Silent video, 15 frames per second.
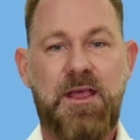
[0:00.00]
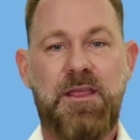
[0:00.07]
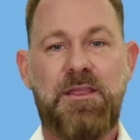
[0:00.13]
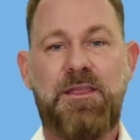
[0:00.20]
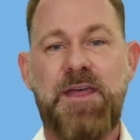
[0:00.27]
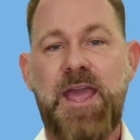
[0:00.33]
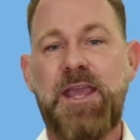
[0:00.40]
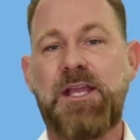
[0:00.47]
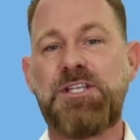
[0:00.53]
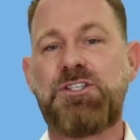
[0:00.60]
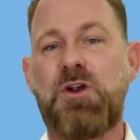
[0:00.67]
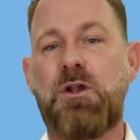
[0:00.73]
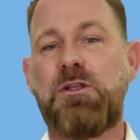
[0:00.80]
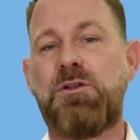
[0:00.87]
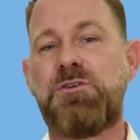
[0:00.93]
they can
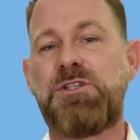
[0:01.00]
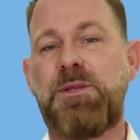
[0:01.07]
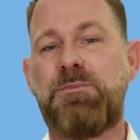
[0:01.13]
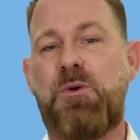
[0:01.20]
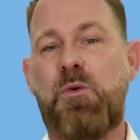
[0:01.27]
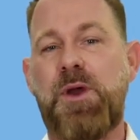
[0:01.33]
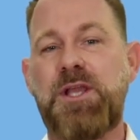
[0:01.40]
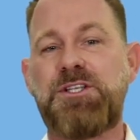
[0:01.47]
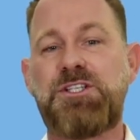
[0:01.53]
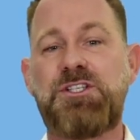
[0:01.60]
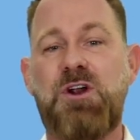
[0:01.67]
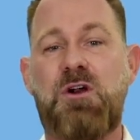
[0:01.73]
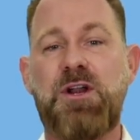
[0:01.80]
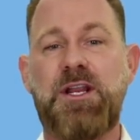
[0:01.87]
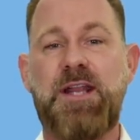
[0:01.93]
start losing points
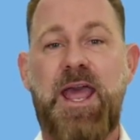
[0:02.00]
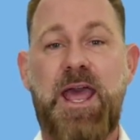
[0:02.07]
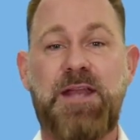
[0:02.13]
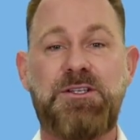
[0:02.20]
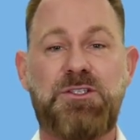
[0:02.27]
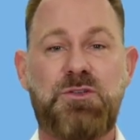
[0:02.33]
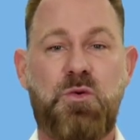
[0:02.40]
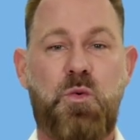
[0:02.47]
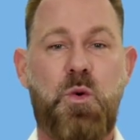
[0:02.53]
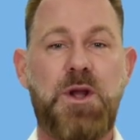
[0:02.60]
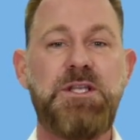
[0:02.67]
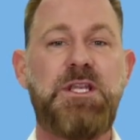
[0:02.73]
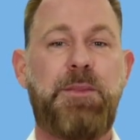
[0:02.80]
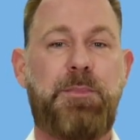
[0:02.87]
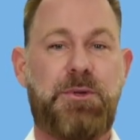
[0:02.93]
starting at
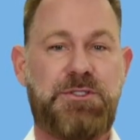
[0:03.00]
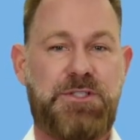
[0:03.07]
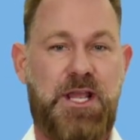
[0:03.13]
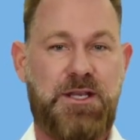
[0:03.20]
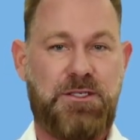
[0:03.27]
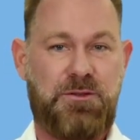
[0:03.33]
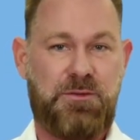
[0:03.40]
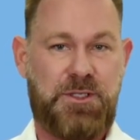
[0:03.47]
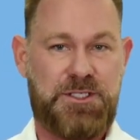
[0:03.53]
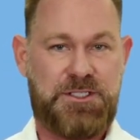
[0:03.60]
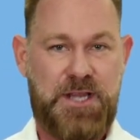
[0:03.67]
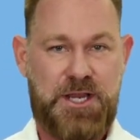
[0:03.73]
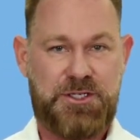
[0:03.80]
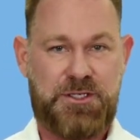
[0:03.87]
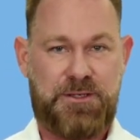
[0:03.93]
20%
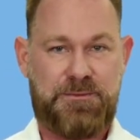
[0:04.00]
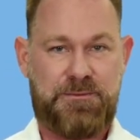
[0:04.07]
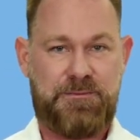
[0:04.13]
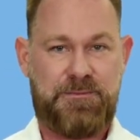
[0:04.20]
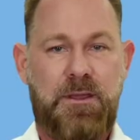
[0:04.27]
utilization.